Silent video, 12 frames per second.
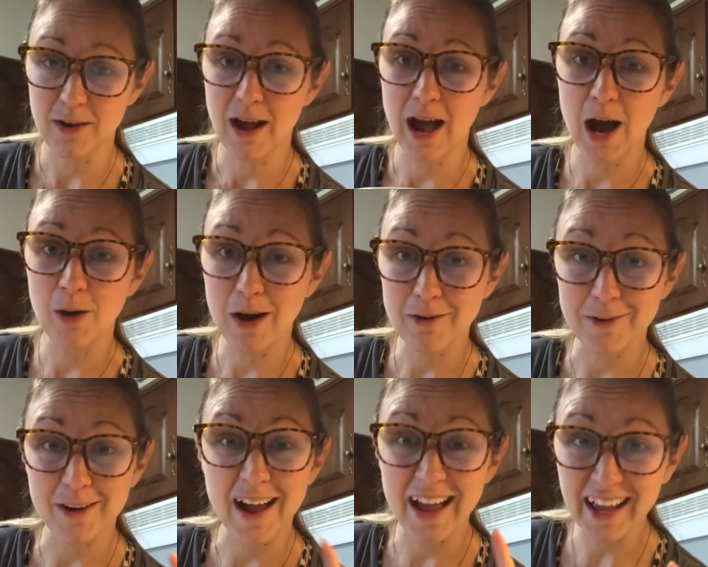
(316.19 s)

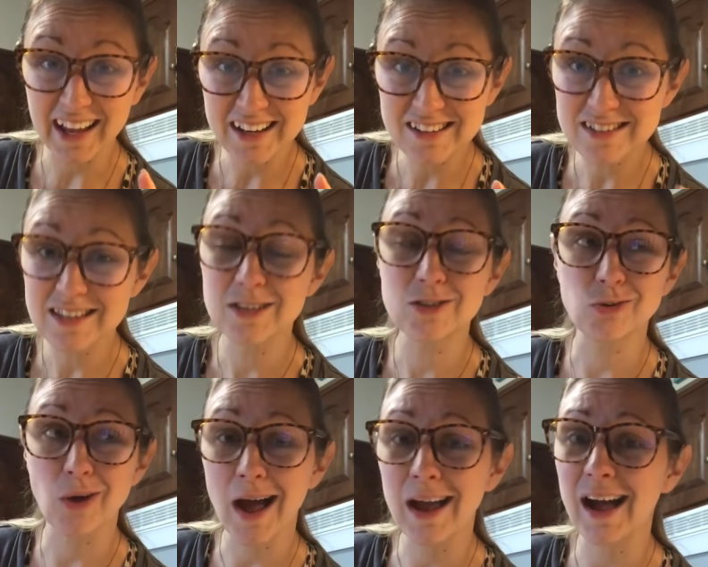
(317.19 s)
However, eggs
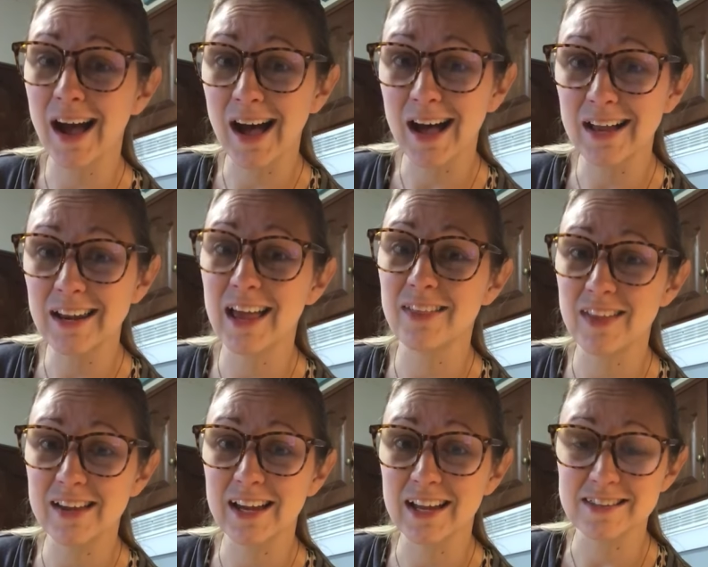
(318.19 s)
dry on and
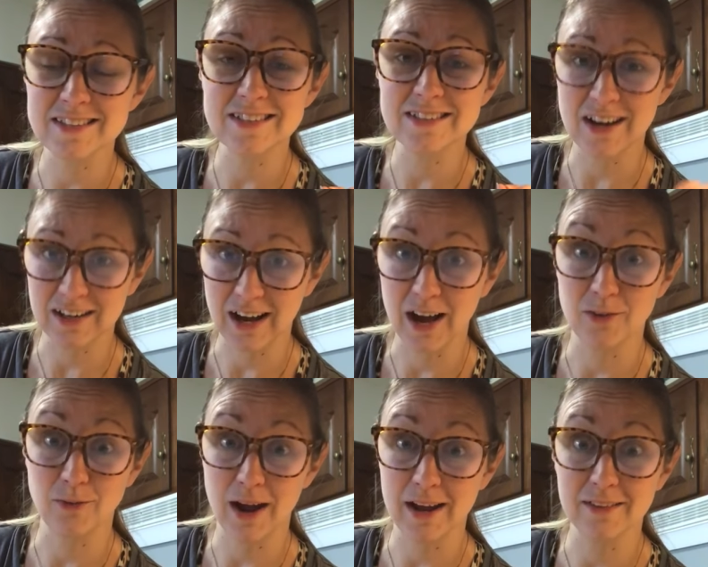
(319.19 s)
they get stuck on,
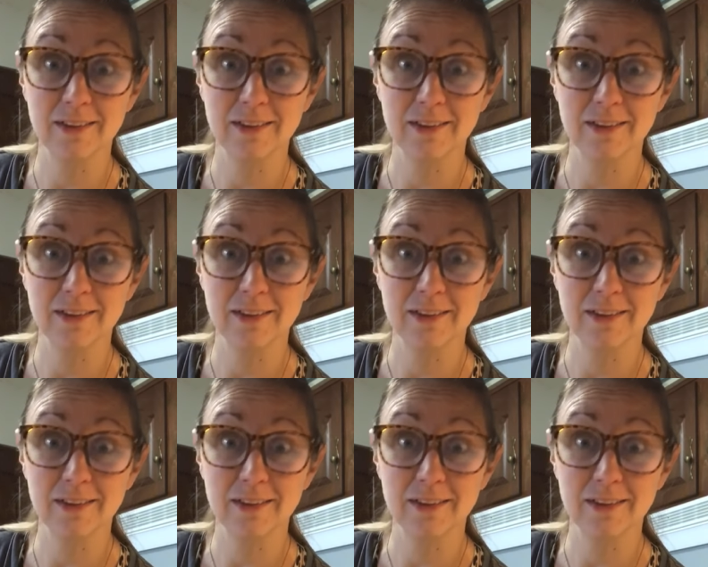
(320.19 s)
right?